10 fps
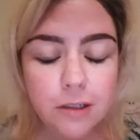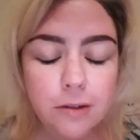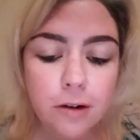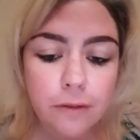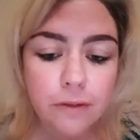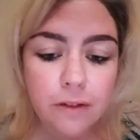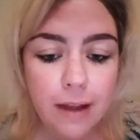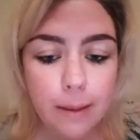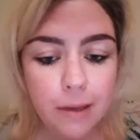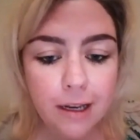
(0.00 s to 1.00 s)
of the
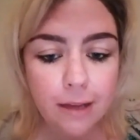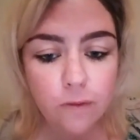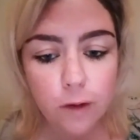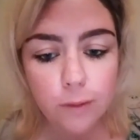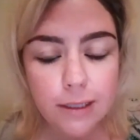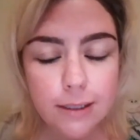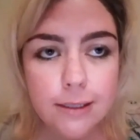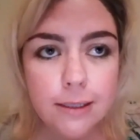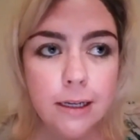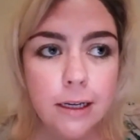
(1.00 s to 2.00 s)
feminine
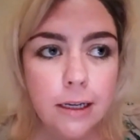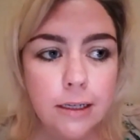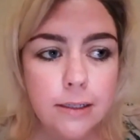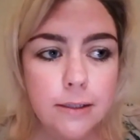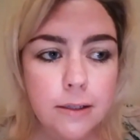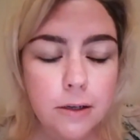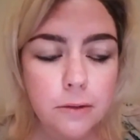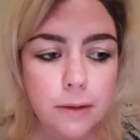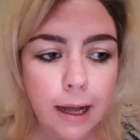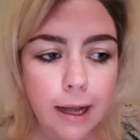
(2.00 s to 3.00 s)
influence.
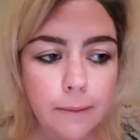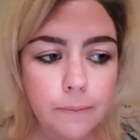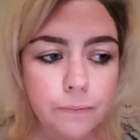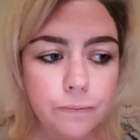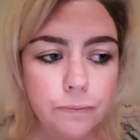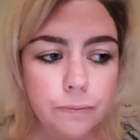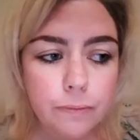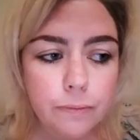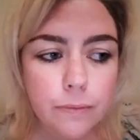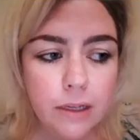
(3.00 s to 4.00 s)
So
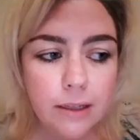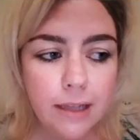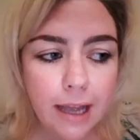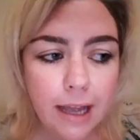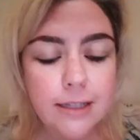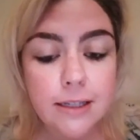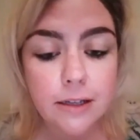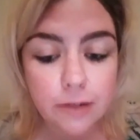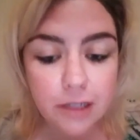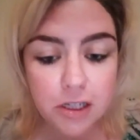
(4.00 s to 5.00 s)
then as the
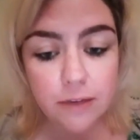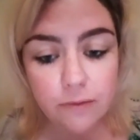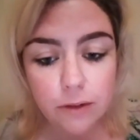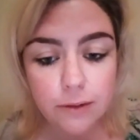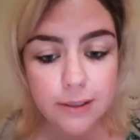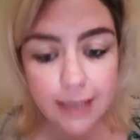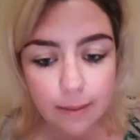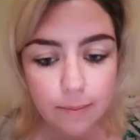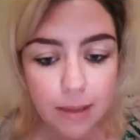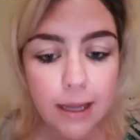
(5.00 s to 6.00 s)
Christian influence
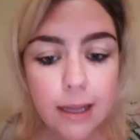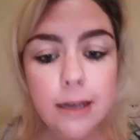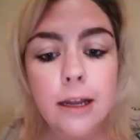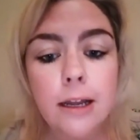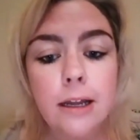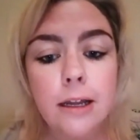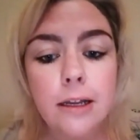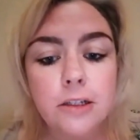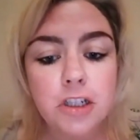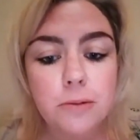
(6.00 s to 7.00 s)
came in,
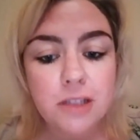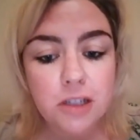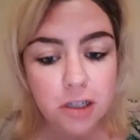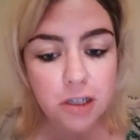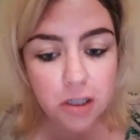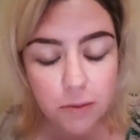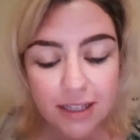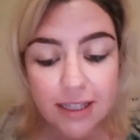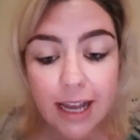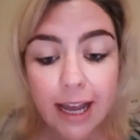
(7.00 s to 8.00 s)
she was turned into a
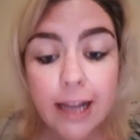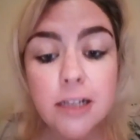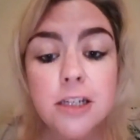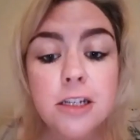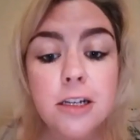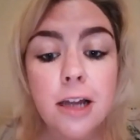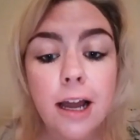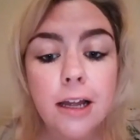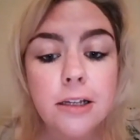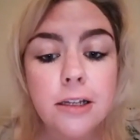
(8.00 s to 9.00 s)
saint,
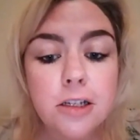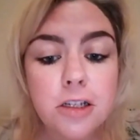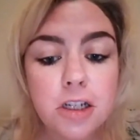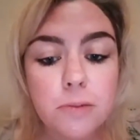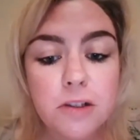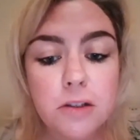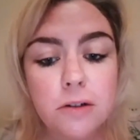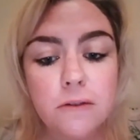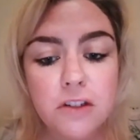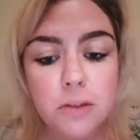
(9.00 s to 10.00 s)
and she was sort
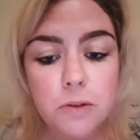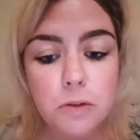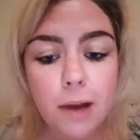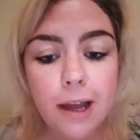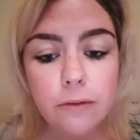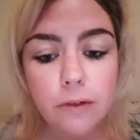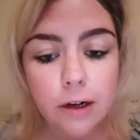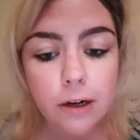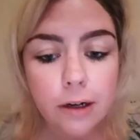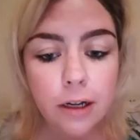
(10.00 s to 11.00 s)
of stripped away of
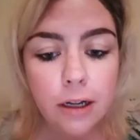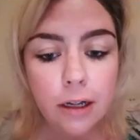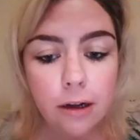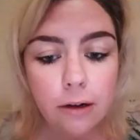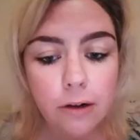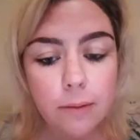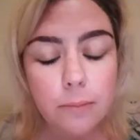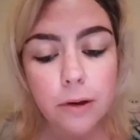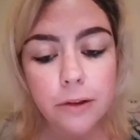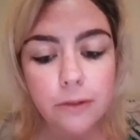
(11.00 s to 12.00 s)
her
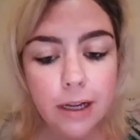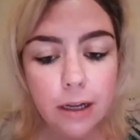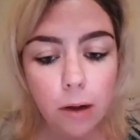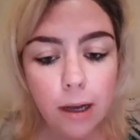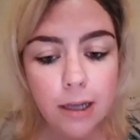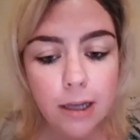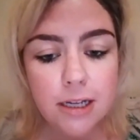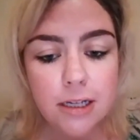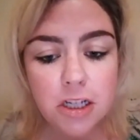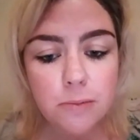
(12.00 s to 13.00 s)
mothering
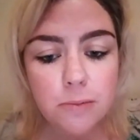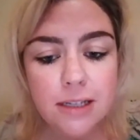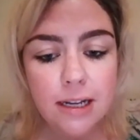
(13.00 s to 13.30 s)
qualities. She was seen